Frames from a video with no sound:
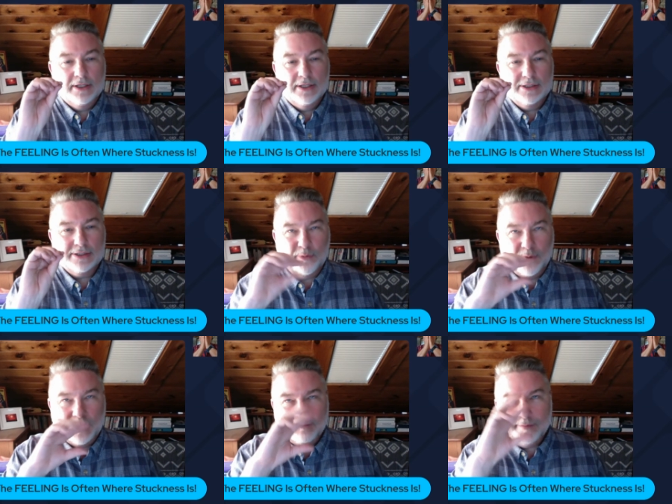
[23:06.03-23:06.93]
So
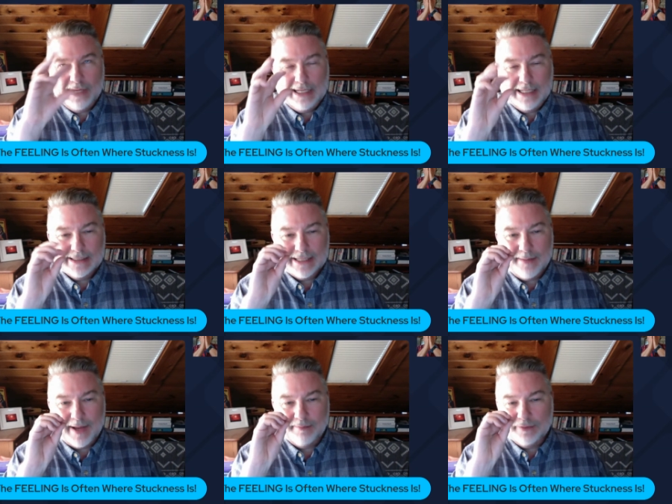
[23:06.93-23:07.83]
whatever meanings
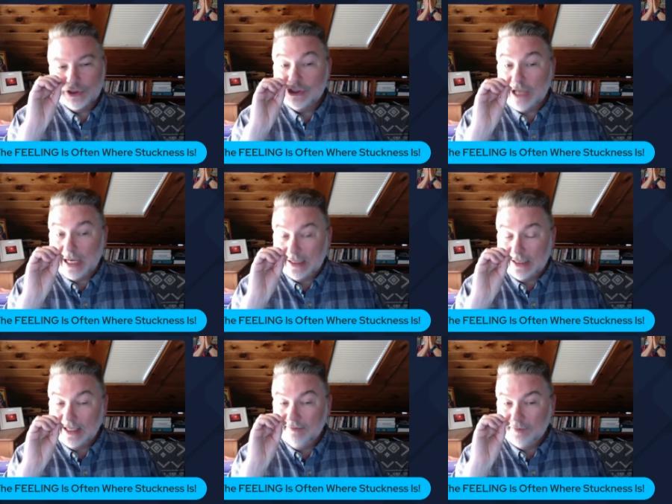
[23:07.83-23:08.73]
come up,
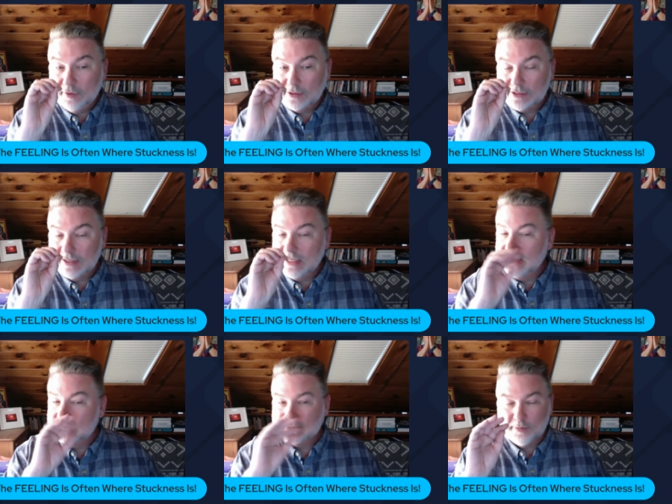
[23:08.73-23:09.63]
gently focus on
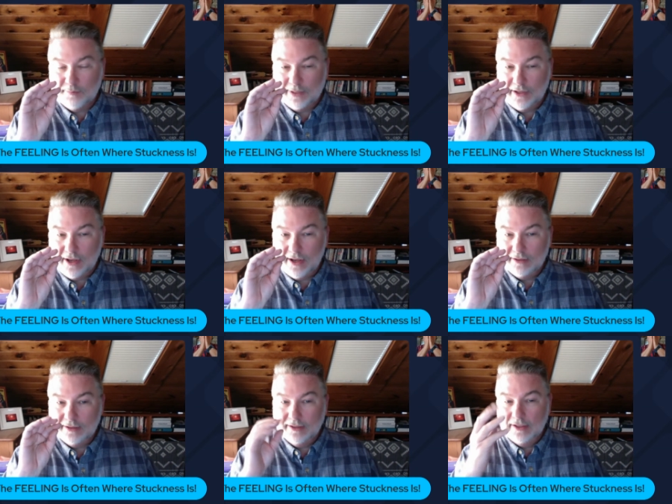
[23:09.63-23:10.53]
that. This won't be
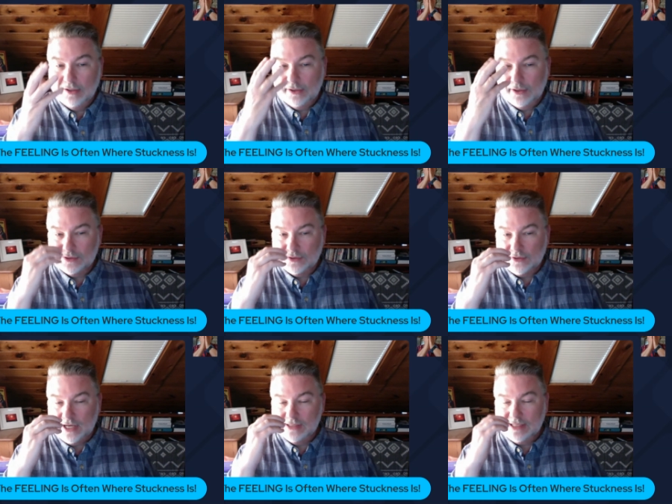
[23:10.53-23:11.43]
long. Close your
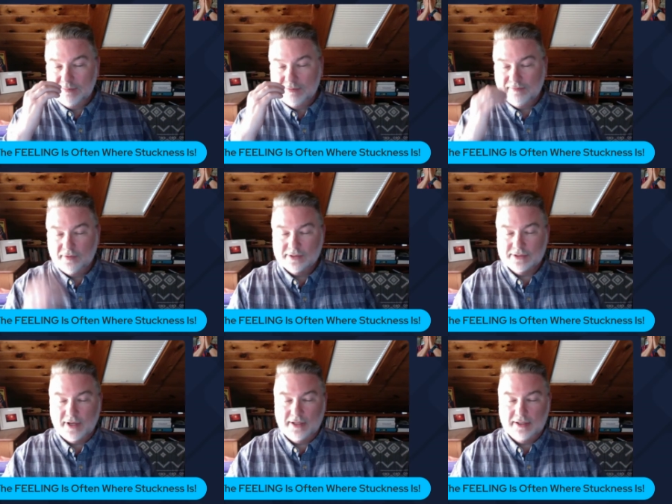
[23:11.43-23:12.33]
eyes, keep your focus
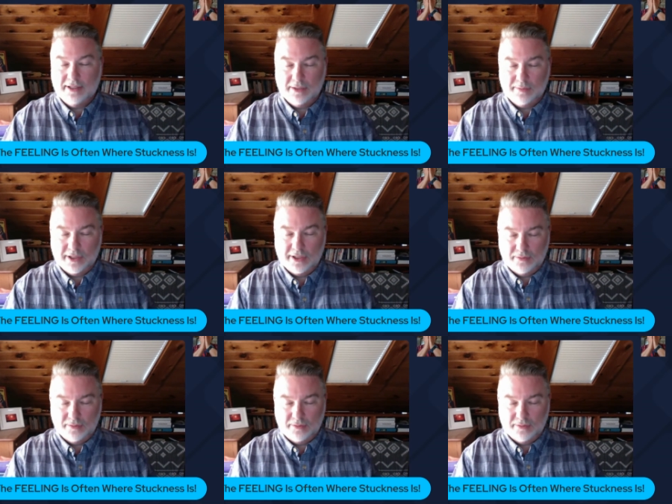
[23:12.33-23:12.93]
on it. Here we go.